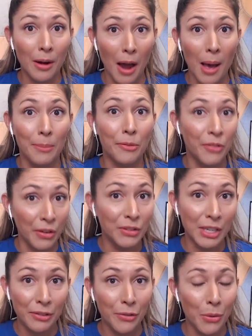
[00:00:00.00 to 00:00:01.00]
up
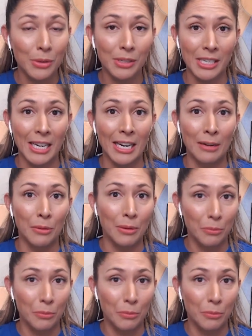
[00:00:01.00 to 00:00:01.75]
15-14,